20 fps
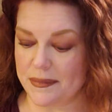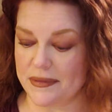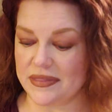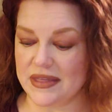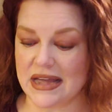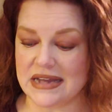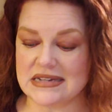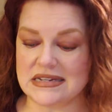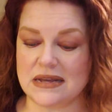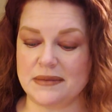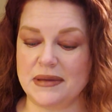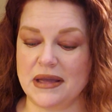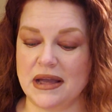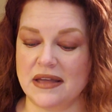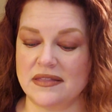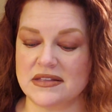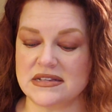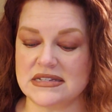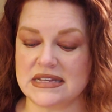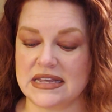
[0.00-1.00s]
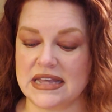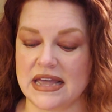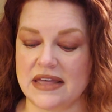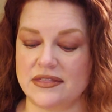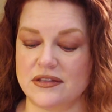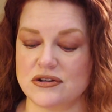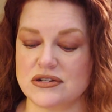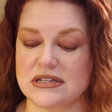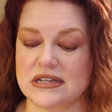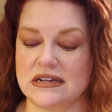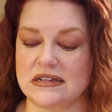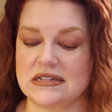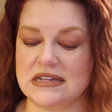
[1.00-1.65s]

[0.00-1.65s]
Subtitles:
And the idea behind this, again, there's little